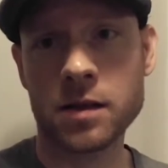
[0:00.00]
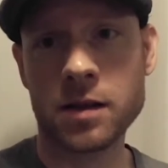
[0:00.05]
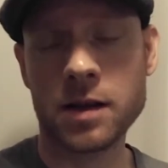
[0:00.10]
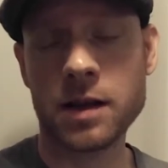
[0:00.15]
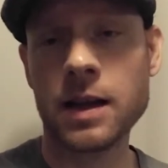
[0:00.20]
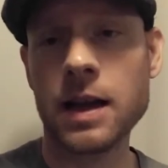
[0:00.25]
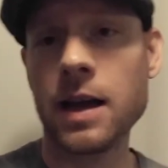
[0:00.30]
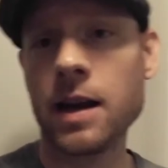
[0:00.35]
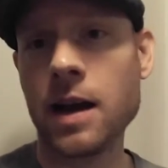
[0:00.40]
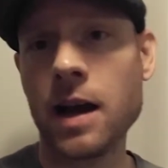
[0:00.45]

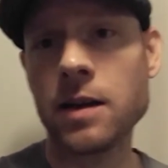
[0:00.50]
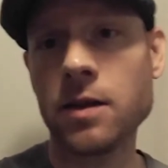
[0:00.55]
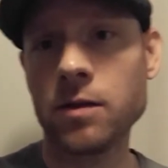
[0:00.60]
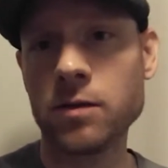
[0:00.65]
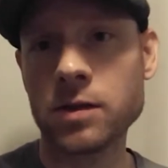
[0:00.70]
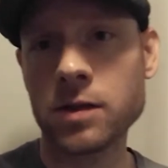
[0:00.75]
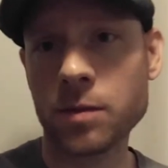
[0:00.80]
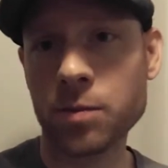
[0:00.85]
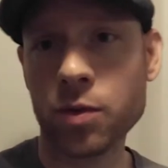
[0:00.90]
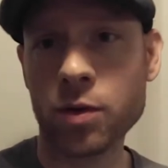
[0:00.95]
Again, I do
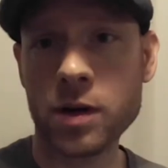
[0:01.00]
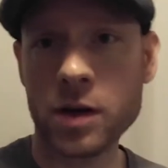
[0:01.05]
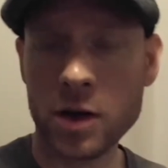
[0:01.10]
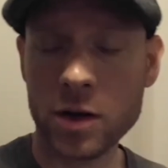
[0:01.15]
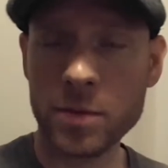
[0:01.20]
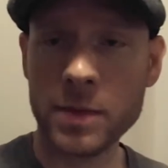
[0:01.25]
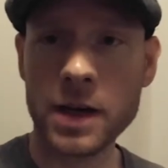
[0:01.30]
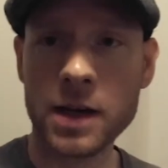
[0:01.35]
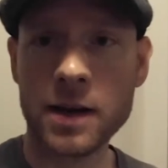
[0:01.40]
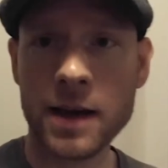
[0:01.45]
support
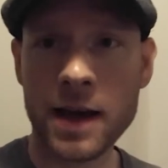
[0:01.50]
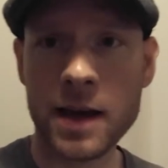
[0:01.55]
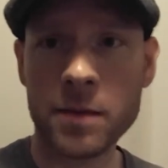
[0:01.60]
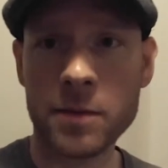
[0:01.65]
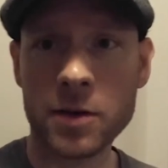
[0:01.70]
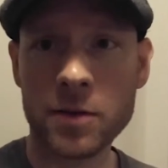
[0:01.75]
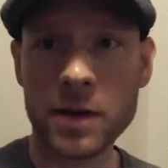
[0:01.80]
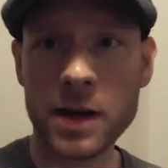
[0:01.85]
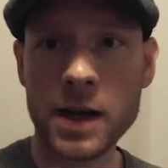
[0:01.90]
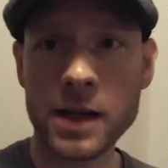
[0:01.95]
human and
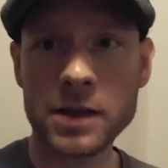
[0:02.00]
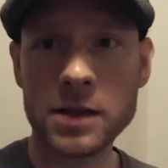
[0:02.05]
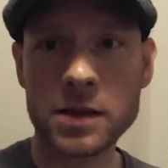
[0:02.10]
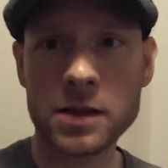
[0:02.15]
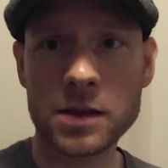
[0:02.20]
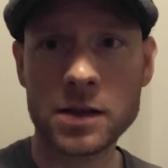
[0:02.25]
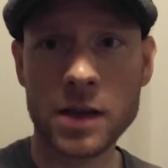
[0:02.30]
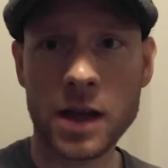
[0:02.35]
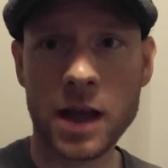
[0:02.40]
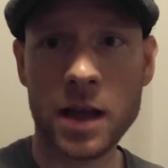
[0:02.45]
animal
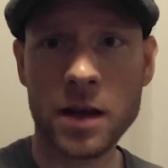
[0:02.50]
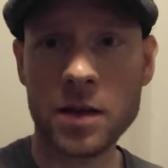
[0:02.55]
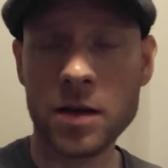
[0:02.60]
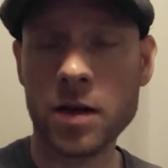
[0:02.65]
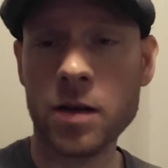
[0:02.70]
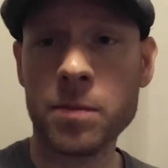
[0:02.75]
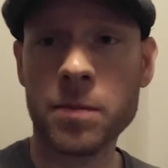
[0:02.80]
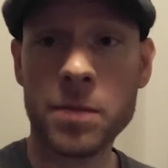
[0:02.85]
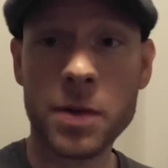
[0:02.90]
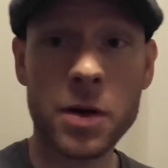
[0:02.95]
rights,
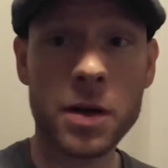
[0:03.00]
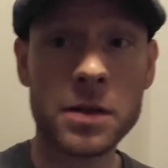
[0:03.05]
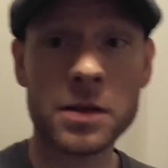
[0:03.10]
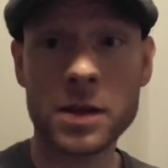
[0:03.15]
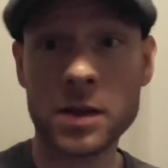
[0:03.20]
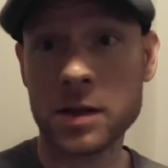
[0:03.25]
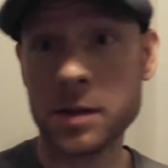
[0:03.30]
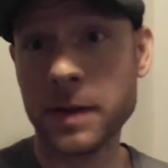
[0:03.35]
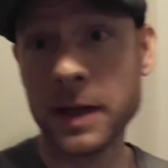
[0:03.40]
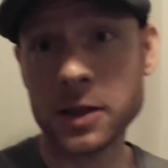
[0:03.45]
to
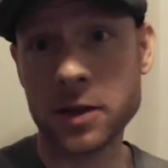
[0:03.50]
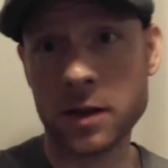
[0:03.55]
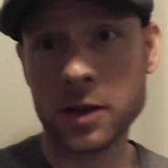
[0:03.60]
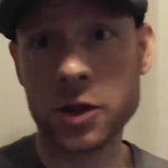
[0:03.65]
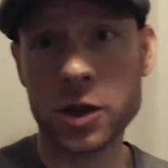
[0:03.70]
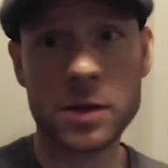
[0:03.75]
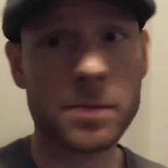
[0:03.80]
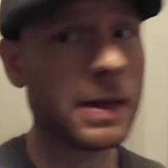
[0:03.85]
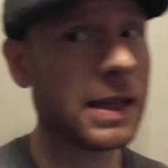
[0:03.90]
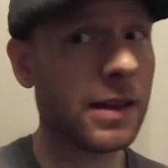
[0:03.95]
especially
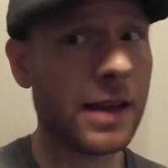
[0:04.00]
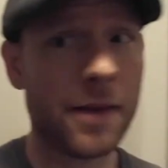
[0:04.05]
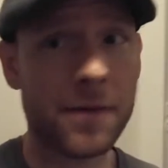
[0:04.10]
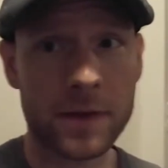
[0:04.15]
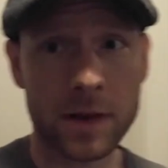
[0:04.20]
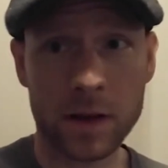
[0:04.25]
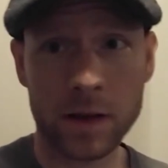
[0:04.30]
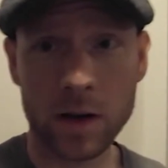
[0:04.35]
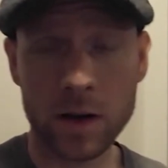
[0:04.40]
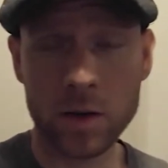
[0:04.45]
just be
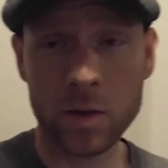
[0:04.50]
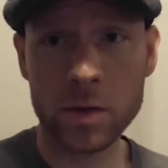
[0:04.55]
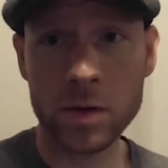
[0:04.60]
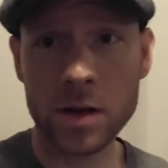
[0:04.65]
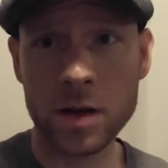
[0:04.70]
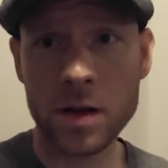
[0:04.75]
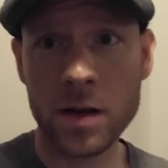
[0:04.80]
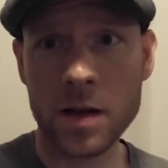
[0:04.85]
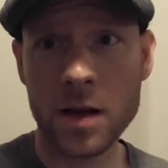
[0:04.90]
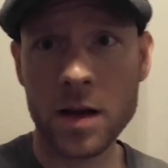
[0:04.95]
left alone.